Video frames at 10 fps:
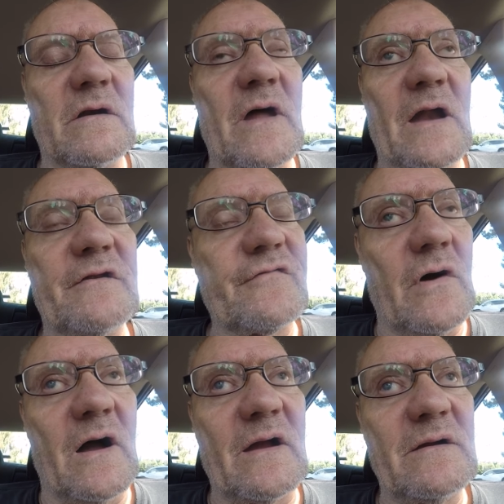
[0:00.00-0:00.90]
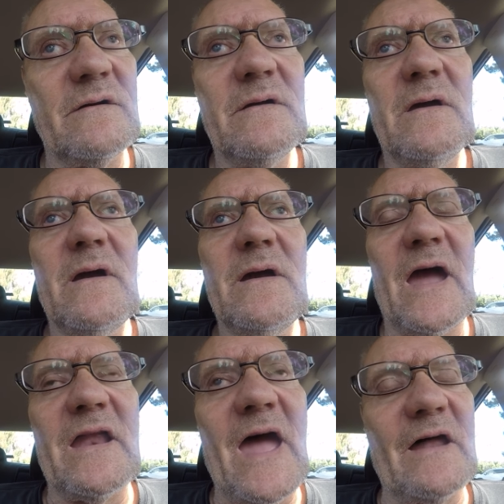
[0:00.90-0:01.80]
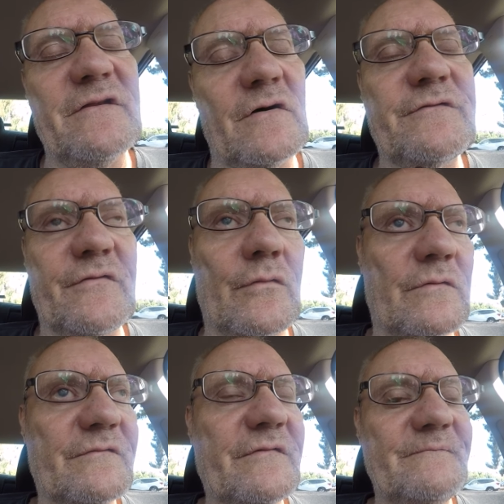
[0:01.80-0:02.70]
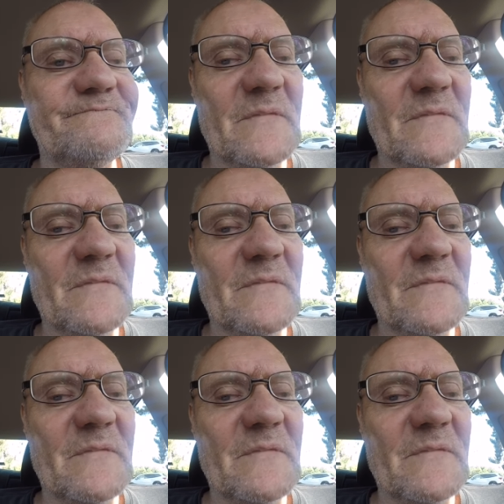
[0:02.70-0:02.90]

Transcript: not a truck, and had no tools.